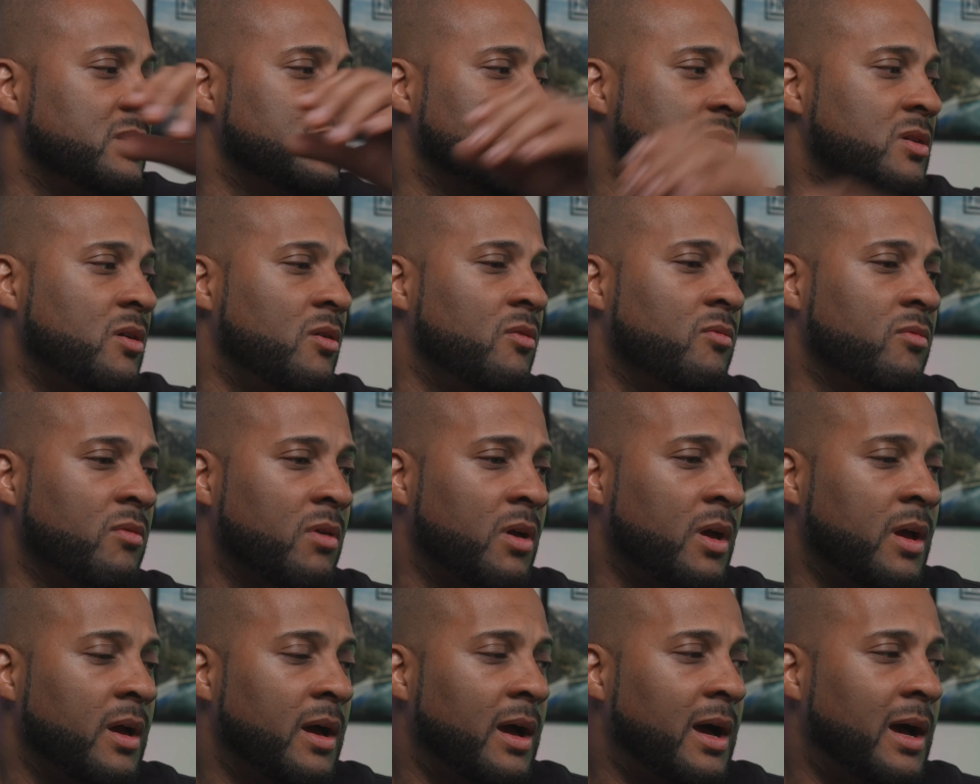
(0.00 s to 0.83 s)
So
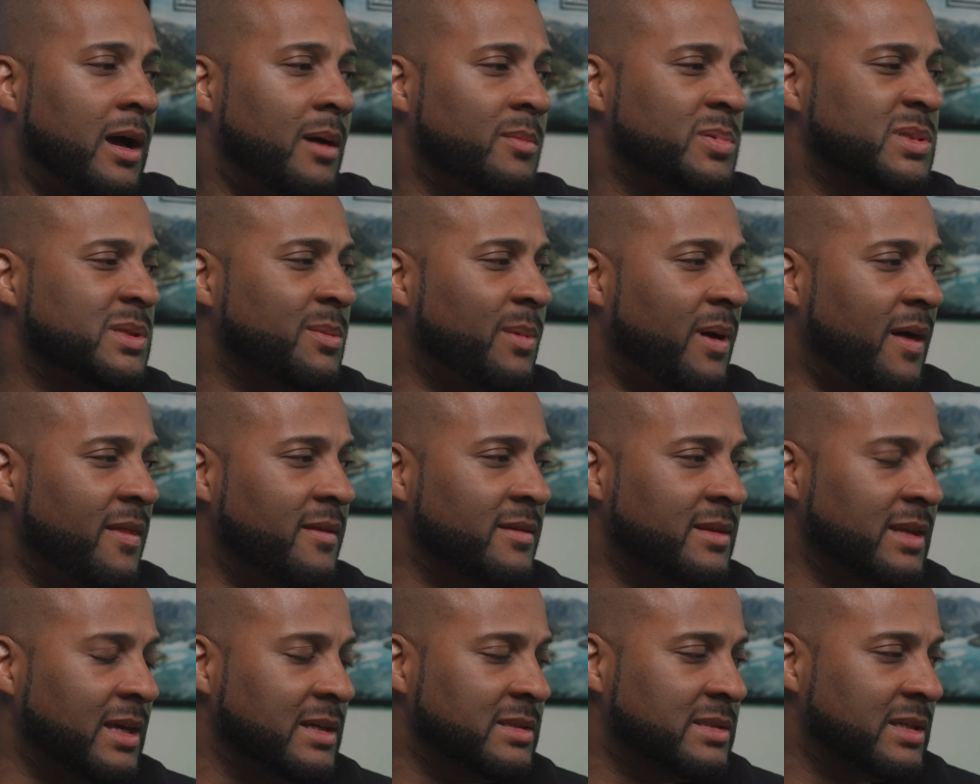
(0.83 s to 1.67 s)
some
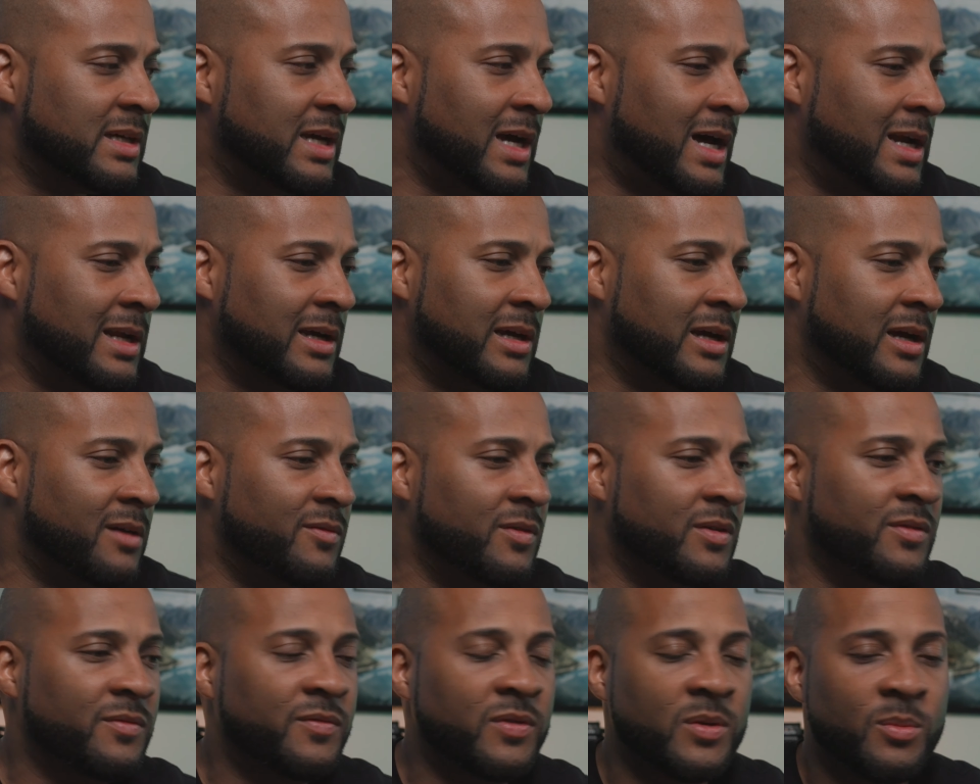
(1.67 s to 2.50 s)
other things that kind of
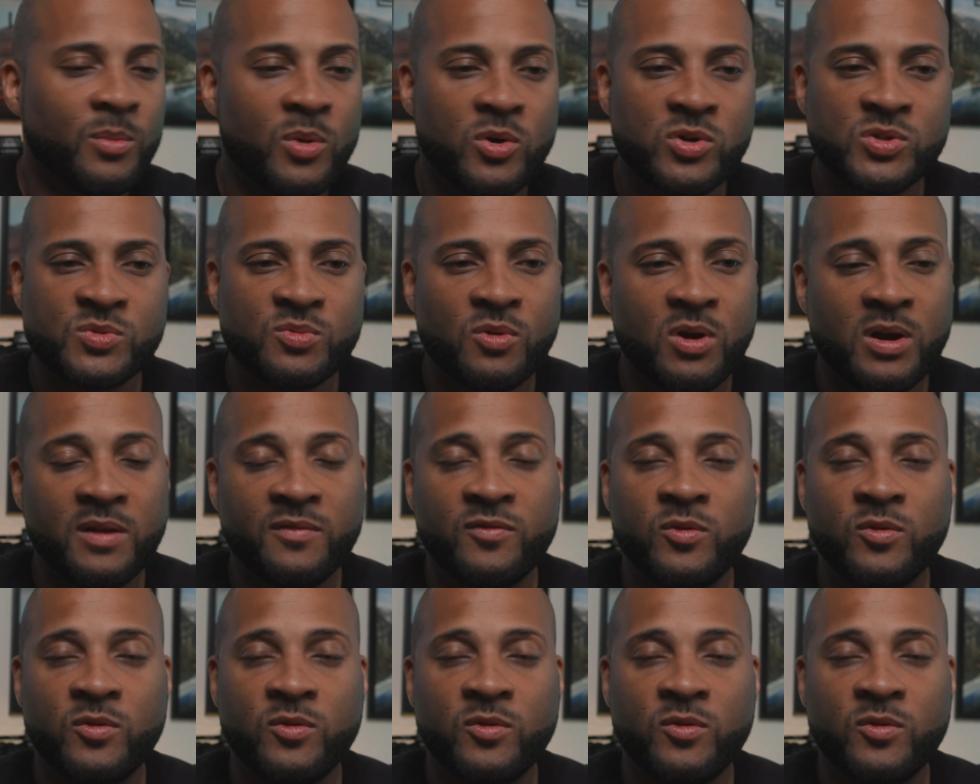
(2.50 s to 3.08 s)
cover it for the most part.